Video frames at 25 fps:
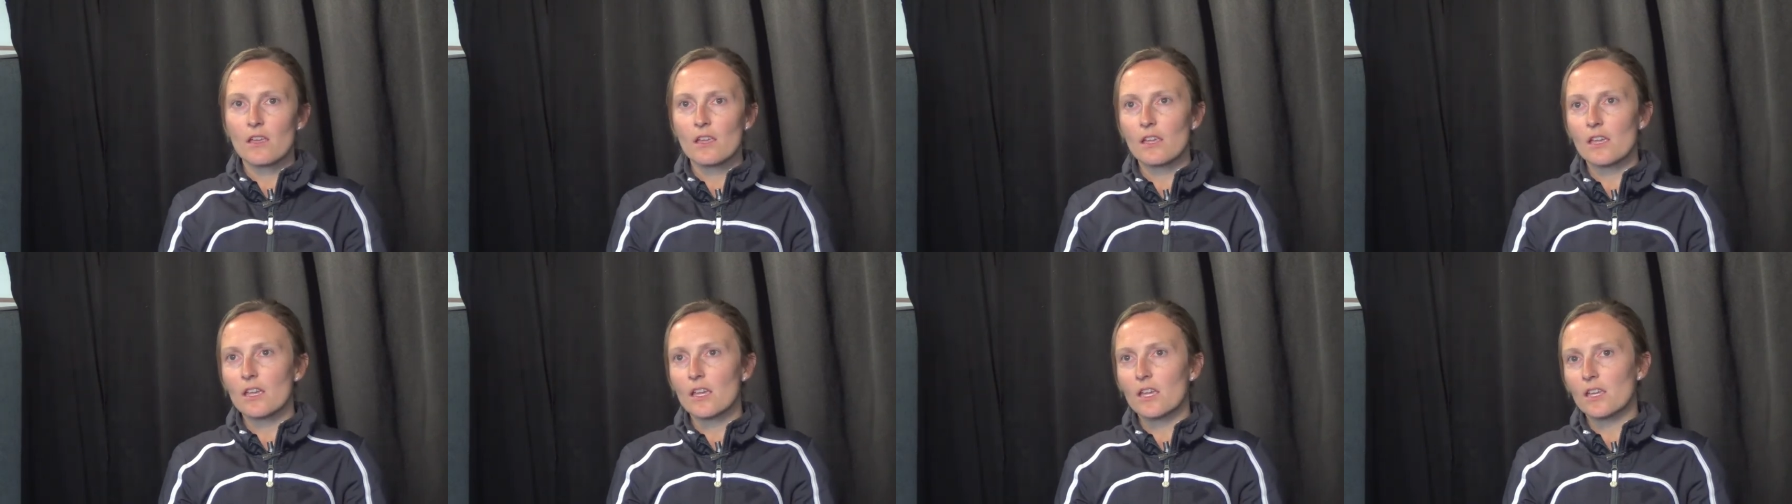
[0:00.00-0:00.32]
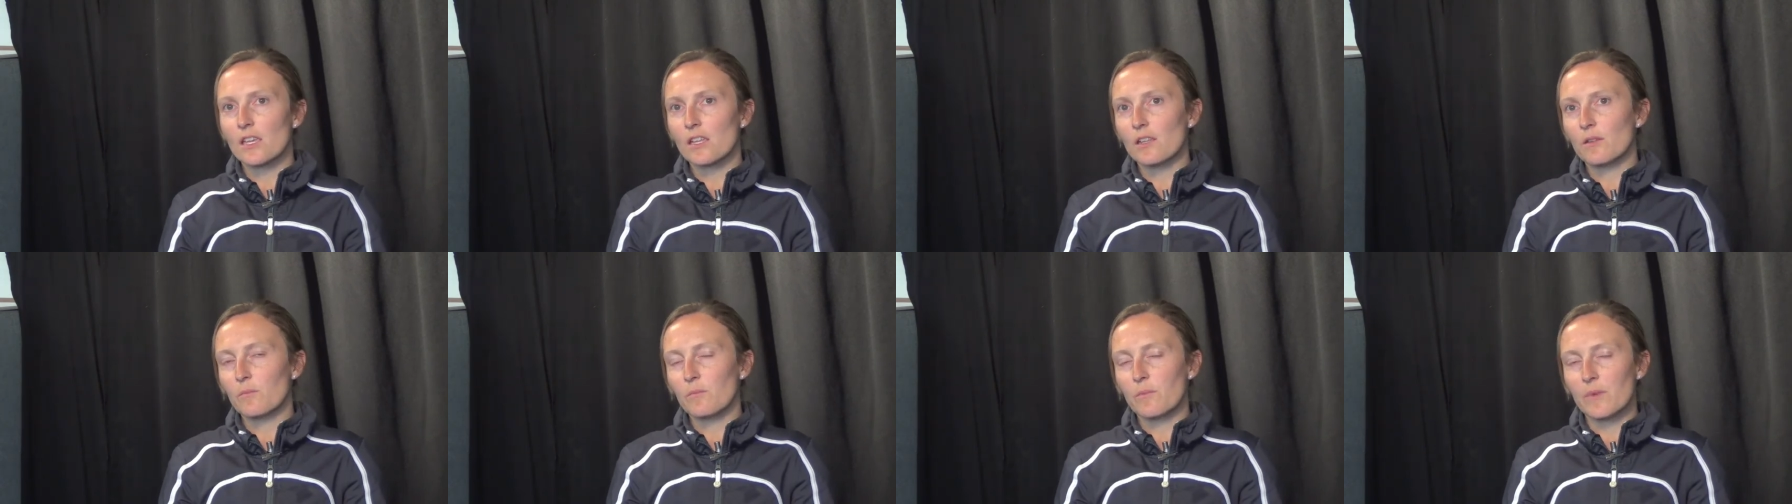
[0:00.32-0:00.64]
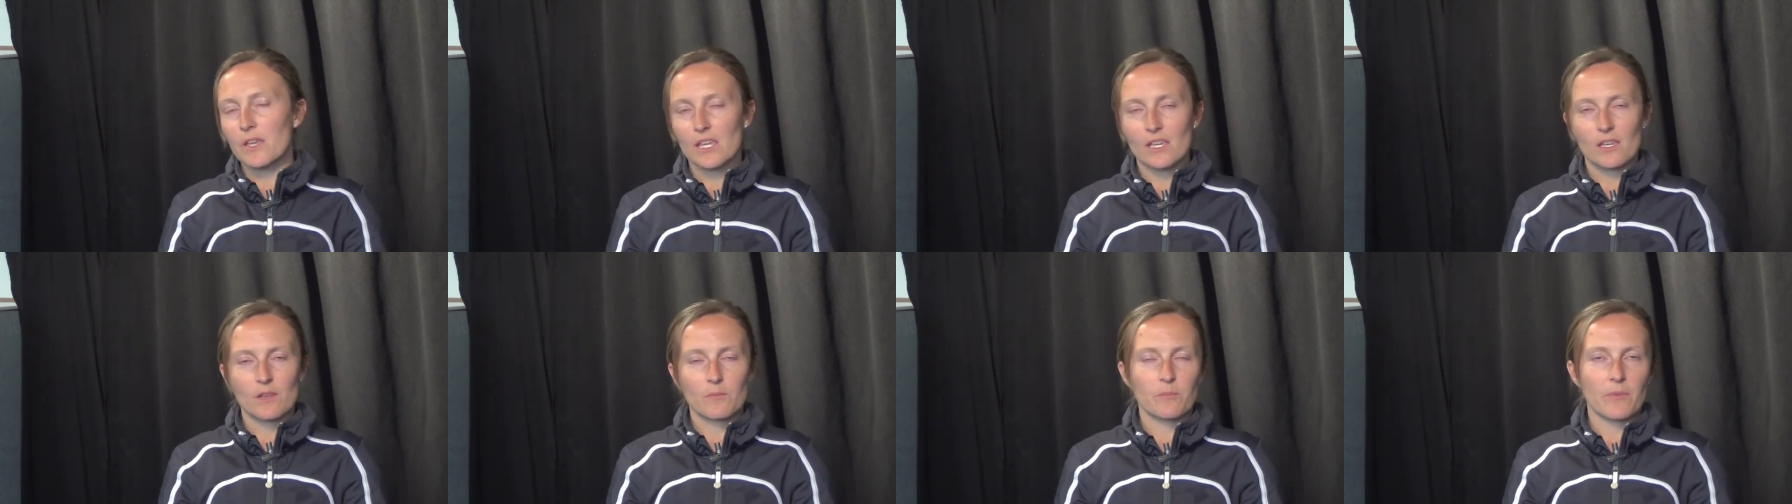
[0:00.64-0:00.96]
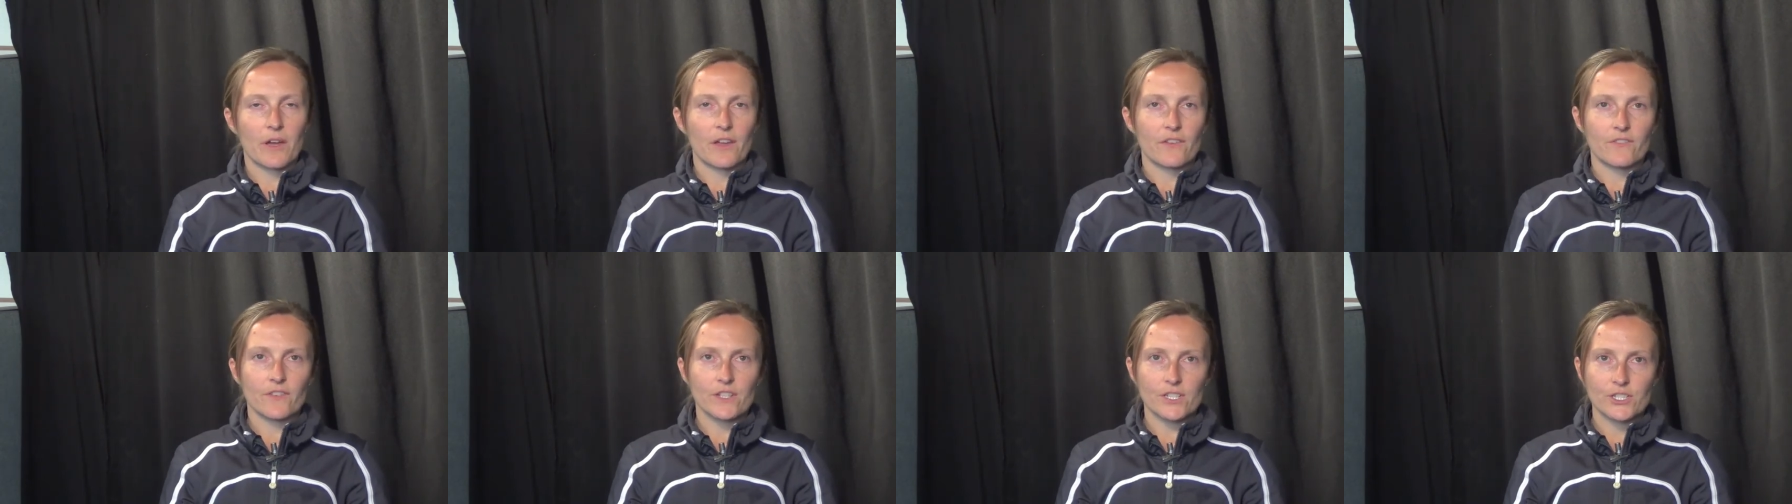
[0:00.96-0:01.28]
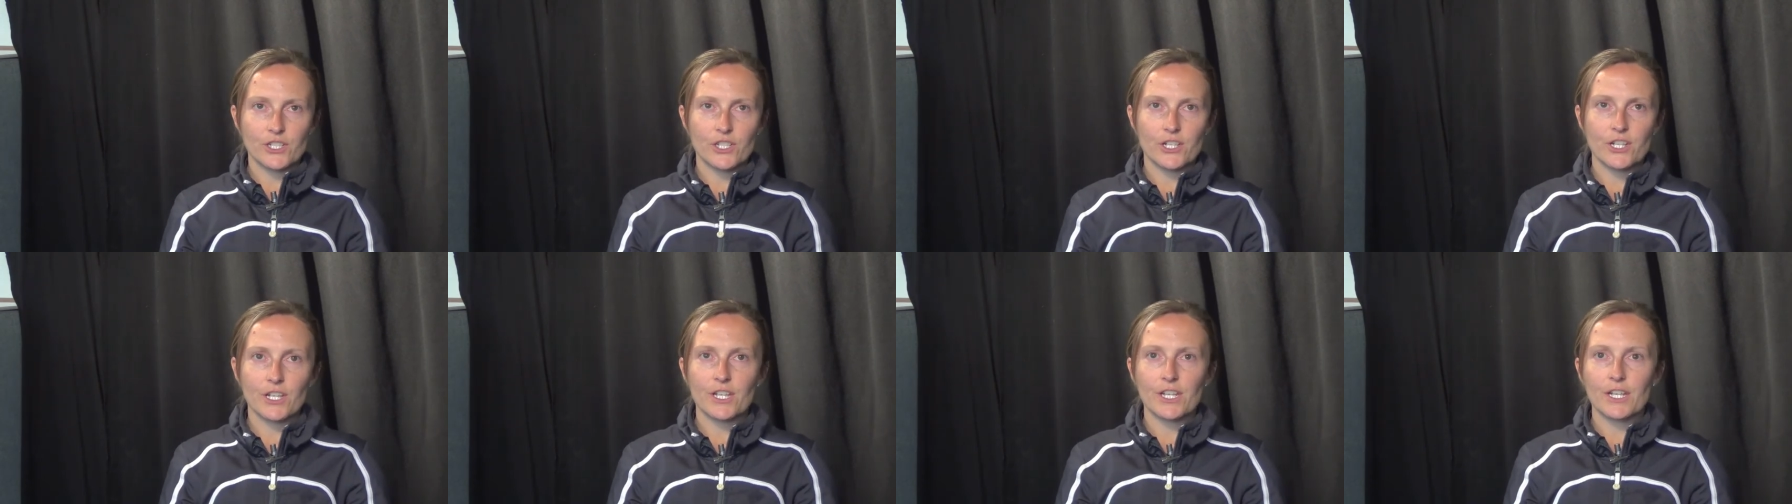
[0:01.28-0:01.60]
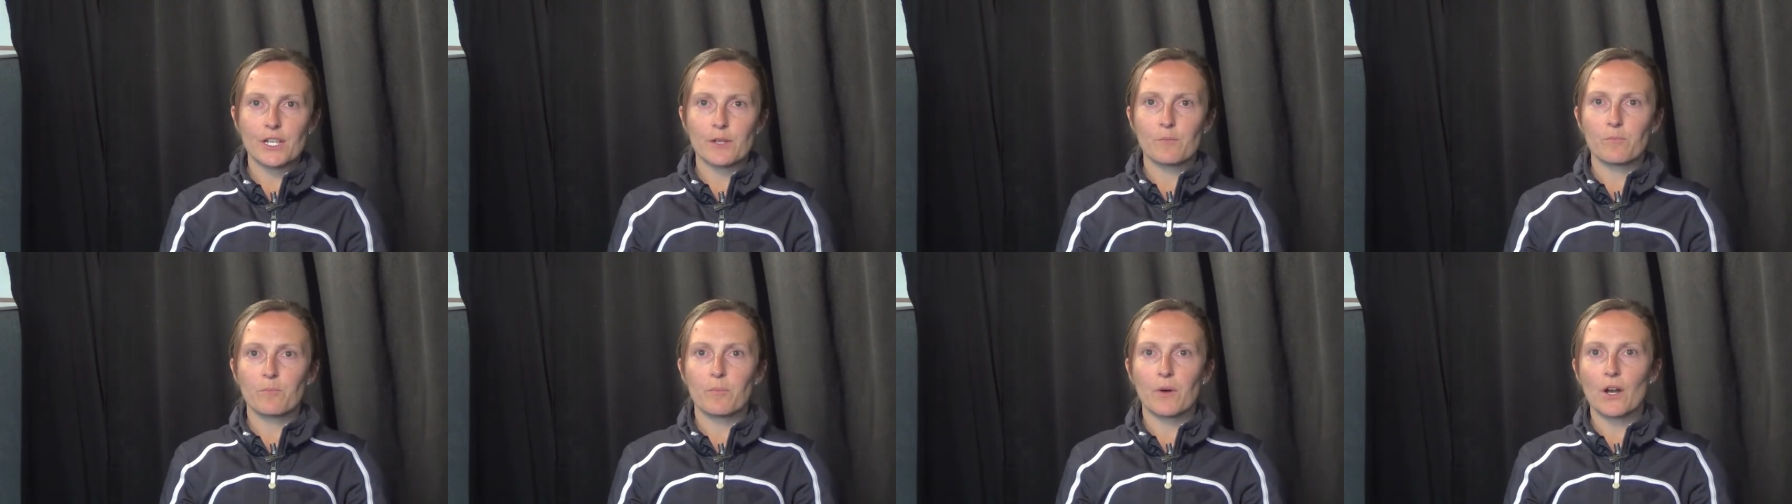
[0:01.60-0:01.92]
in me and my
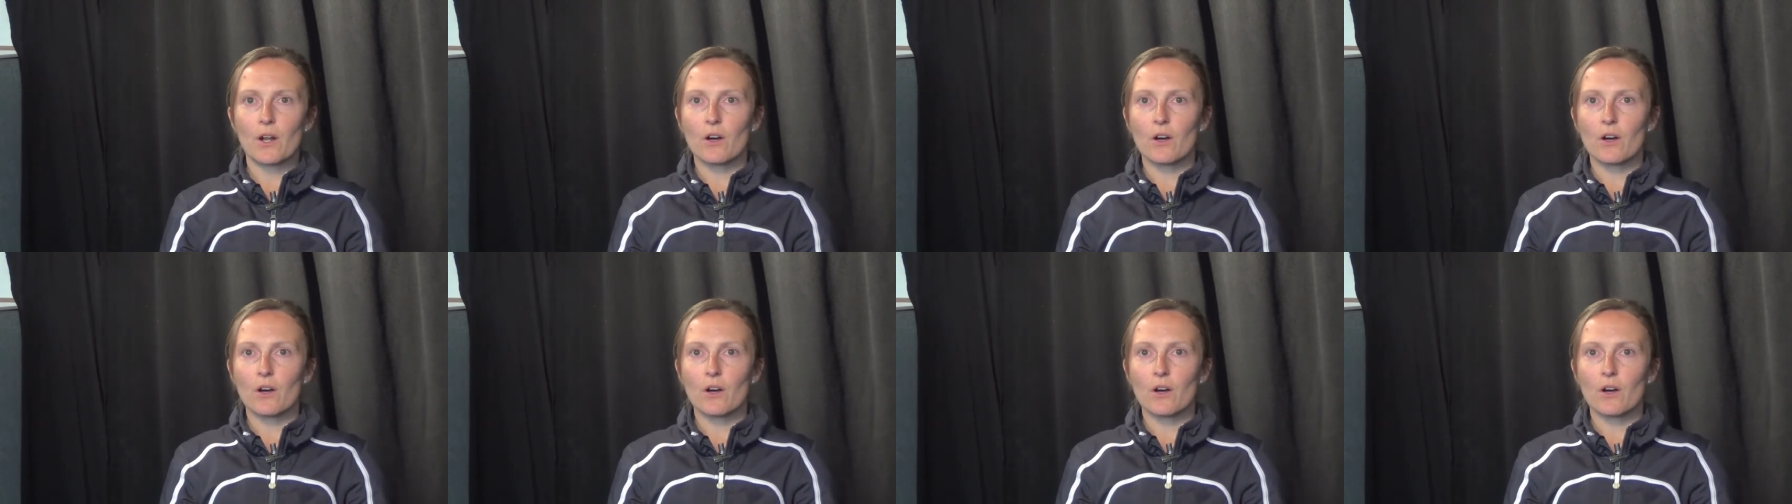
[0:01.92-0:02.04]
vision, but